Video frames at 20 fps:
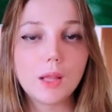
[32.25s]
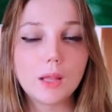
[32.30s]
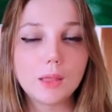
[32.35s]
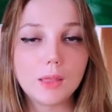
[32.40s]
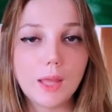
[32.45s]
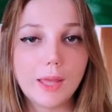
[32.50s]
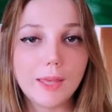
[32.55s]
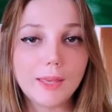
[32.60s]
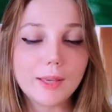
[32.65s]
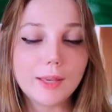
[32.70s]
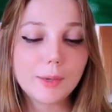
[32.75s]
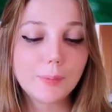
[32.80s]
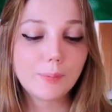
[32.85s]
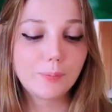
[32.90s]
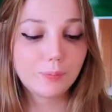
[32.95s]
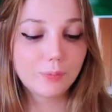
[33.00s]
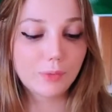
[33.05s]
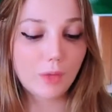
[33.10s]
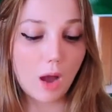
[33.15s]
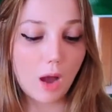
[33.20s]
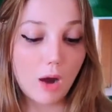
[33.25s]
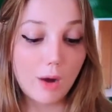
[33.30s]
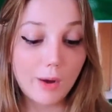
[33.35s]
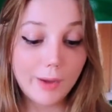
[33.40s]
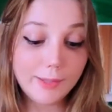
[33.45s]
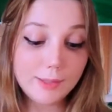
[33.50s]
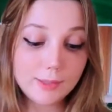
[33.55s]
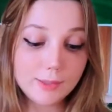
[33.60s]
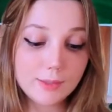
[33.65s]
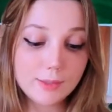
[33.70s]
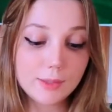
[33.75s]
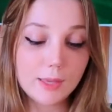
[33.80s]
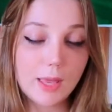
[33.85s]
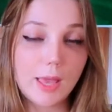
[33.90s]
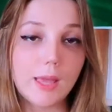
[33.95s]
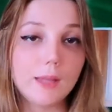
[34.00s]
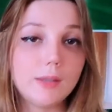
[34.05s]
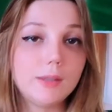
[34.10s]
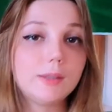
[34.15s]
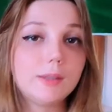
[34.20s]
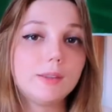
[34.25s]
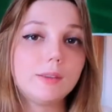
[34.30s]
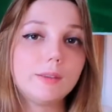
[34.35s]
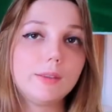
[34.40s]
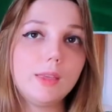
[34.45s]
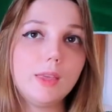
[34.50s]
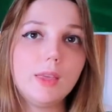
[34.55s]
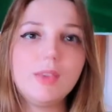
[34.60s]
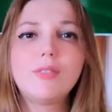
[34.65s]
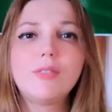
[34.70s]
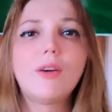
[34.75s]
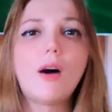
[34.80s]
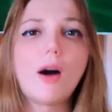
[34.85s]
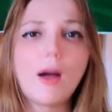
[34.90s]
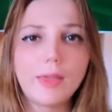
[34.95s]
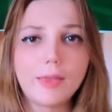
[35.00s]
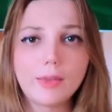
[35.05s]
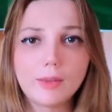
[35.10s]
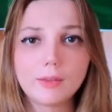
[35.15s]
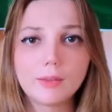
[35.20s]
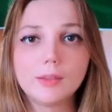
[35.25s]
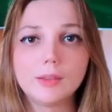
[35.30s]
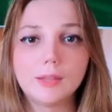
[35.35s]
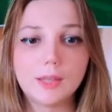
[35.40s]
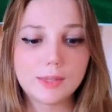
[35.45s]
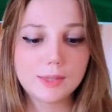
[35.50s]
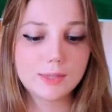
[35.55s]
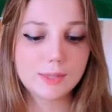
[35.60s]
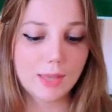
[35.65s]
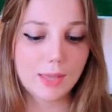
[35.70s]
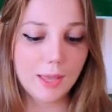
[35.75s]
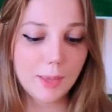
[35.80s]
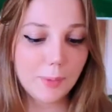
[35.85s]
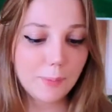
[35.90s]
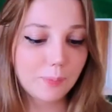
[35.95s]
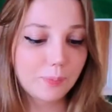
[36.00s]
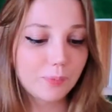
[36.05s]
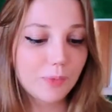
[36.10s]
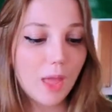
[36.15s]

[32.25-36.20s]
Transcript: like eyes and if-I, let's say.